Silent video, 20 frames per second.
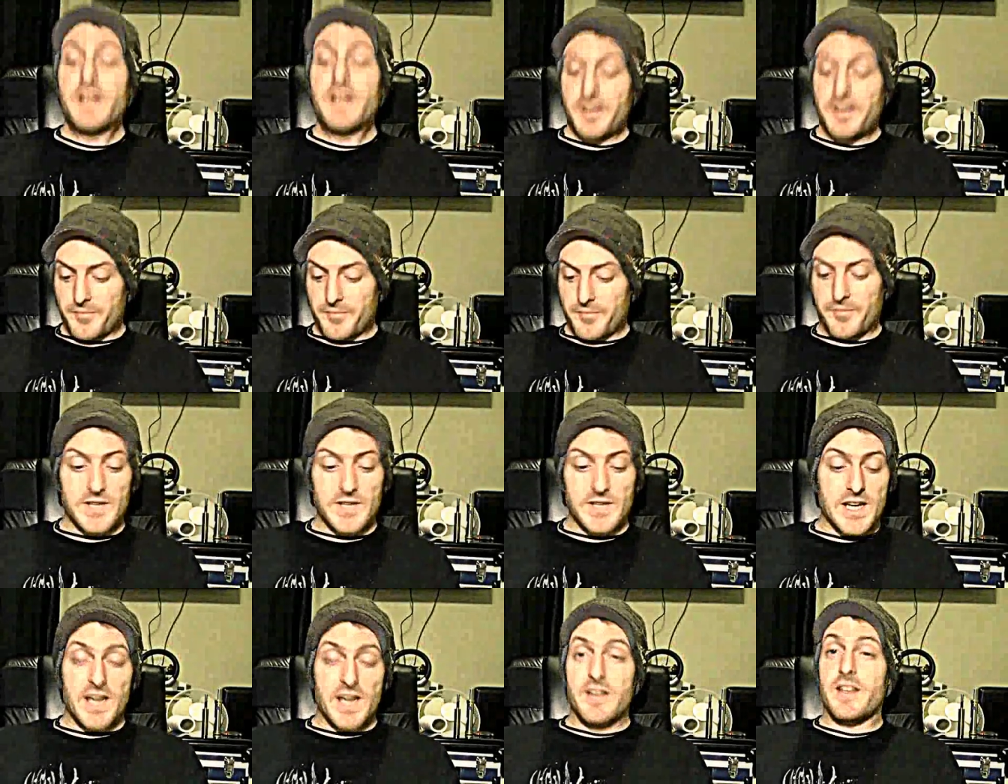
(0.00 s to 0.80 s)

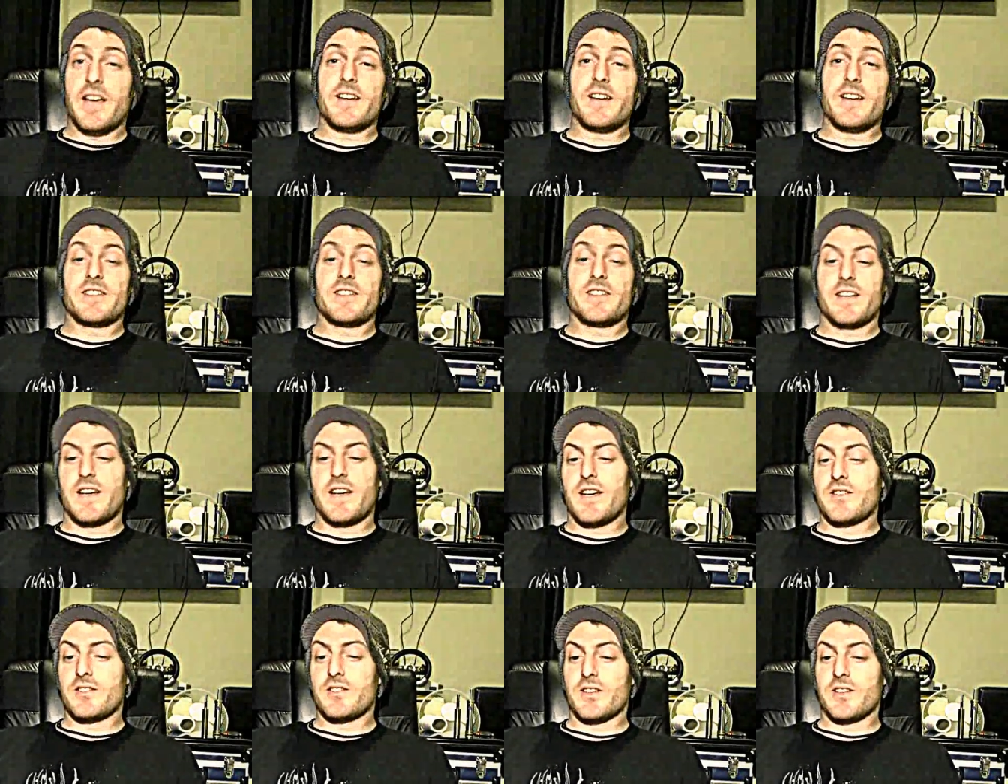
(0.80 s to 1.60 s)
anyway, yeah,
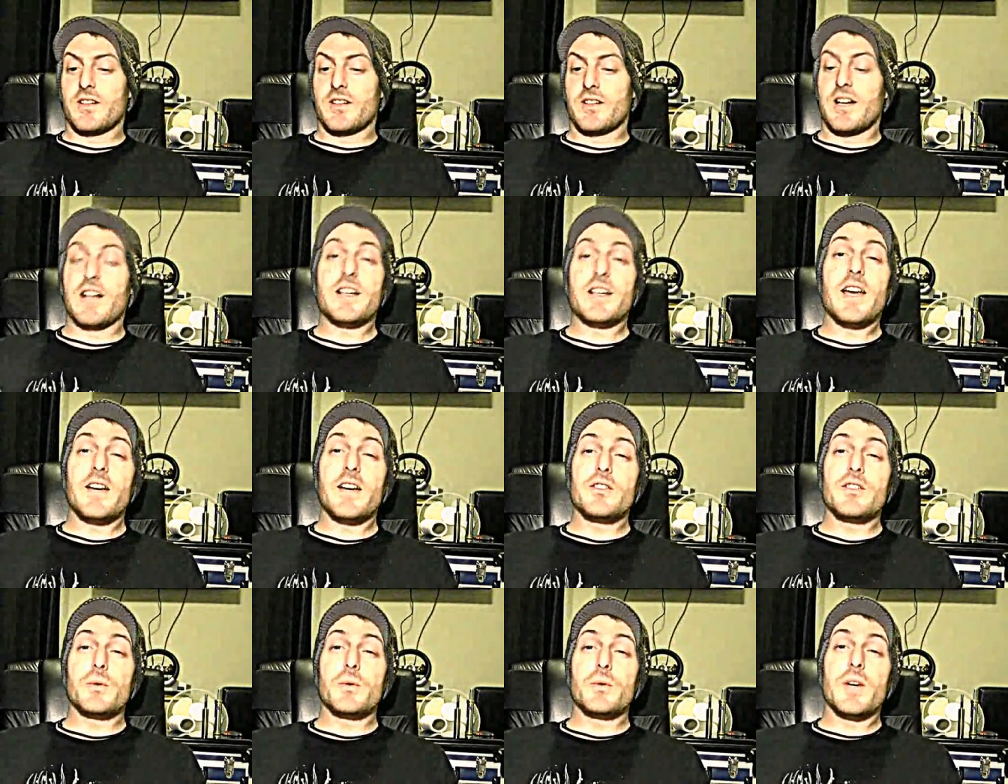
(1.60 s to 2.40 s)
that's it, so
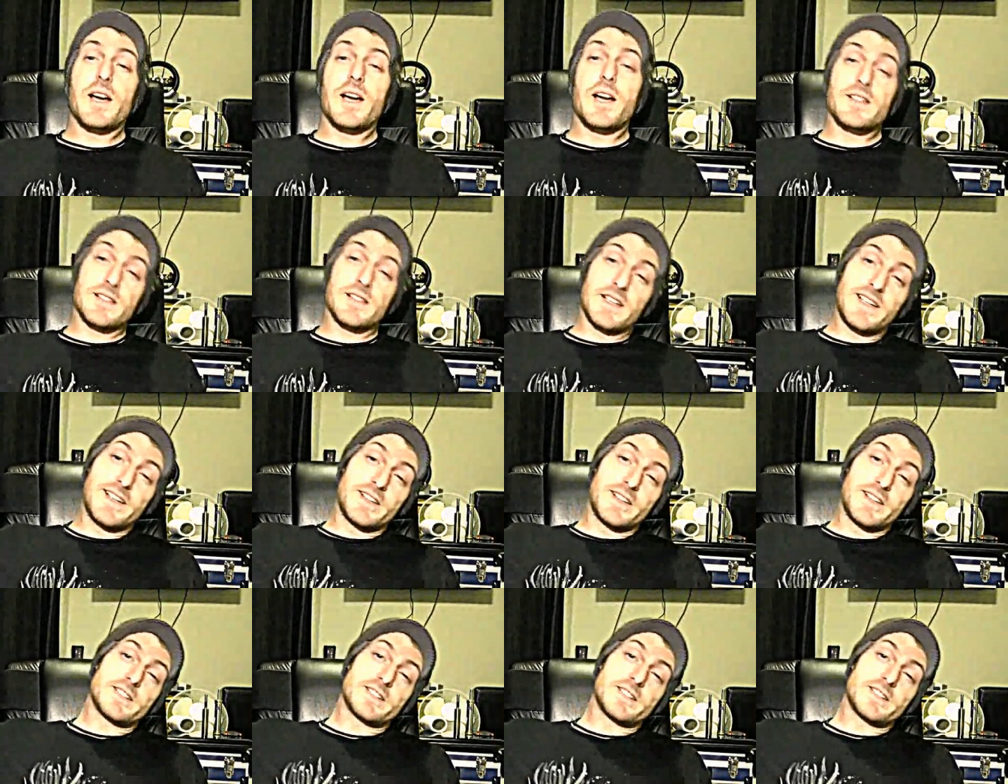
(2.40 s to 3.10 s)
I'll catch you guys